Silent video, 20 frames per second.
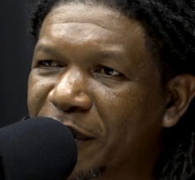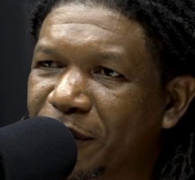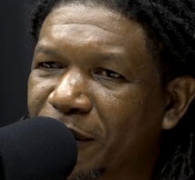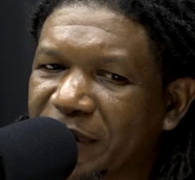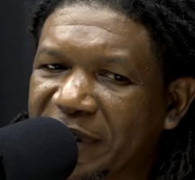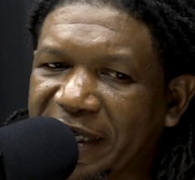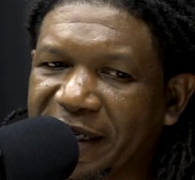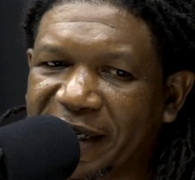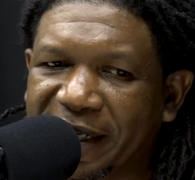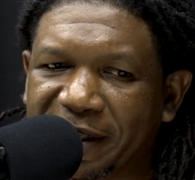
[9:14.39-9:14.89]

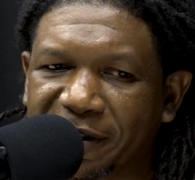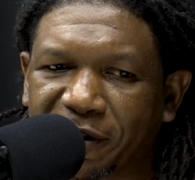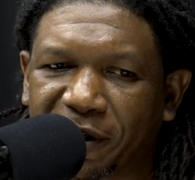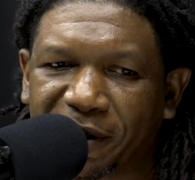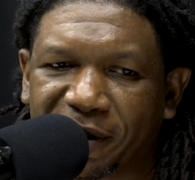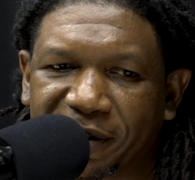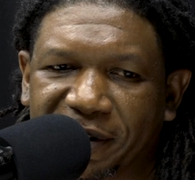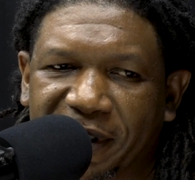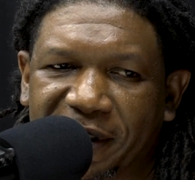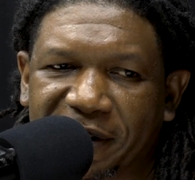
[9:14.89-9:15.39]
there's
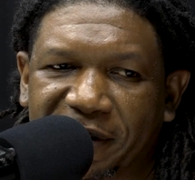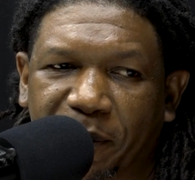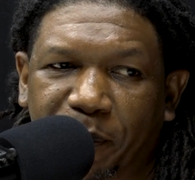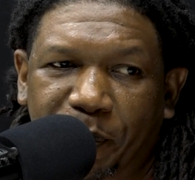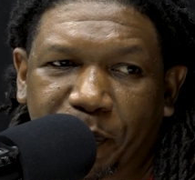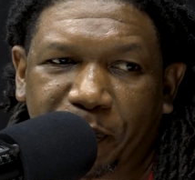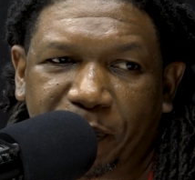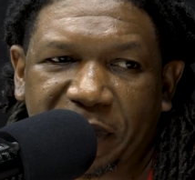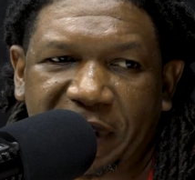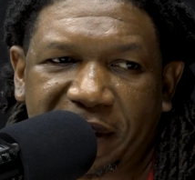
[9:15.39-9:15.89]

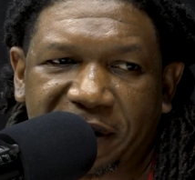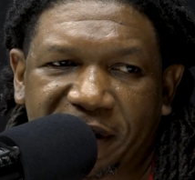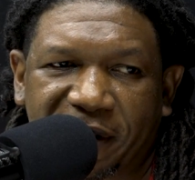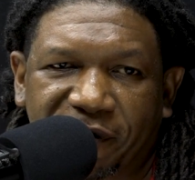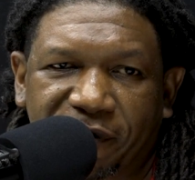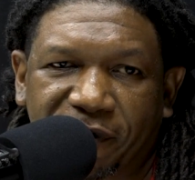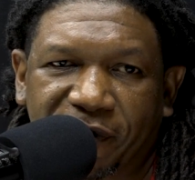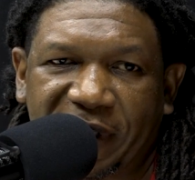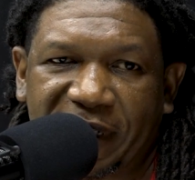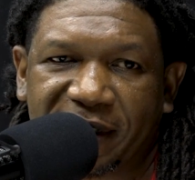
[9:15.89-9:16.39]
a
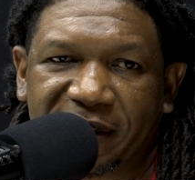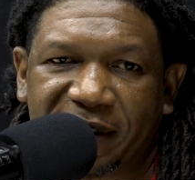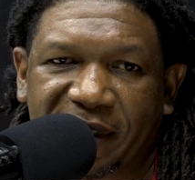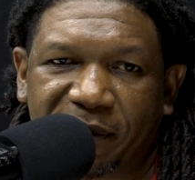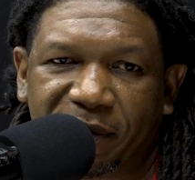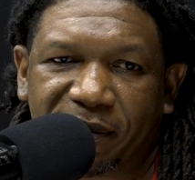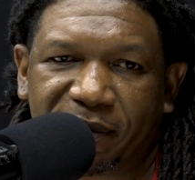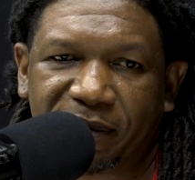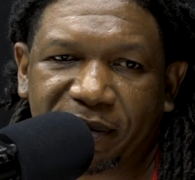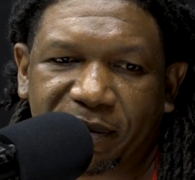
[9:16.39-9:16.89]
face
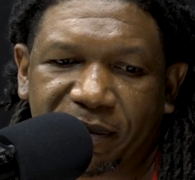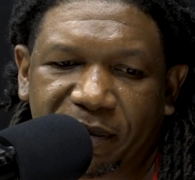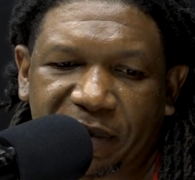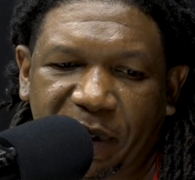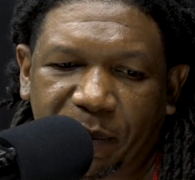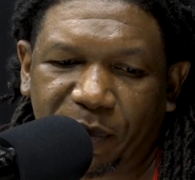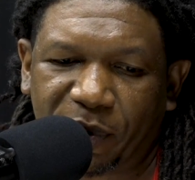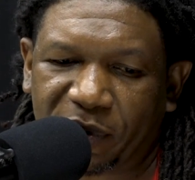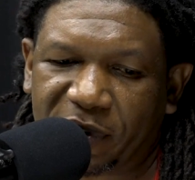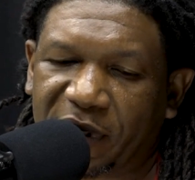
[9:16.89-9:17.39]
and
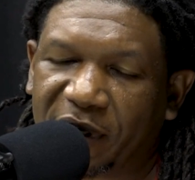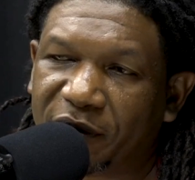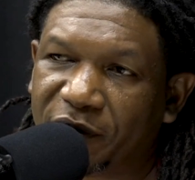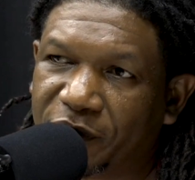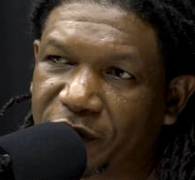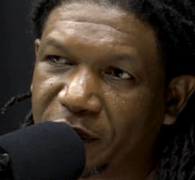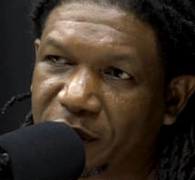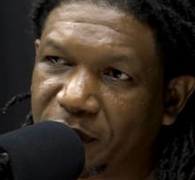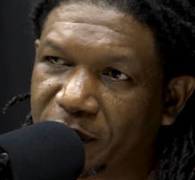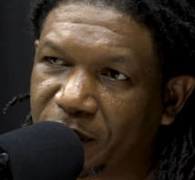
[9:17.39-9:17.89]
they put on
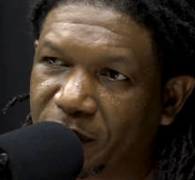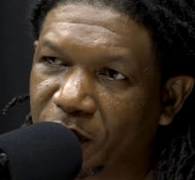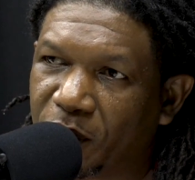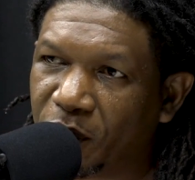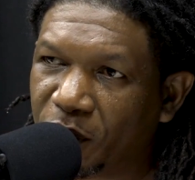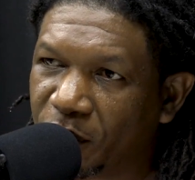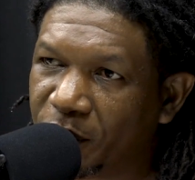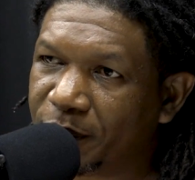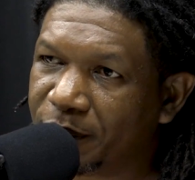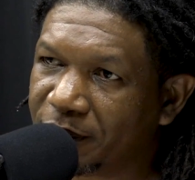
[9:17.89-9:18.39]
for
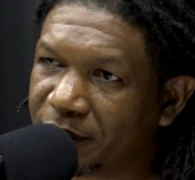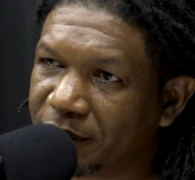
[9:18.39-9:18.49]
home.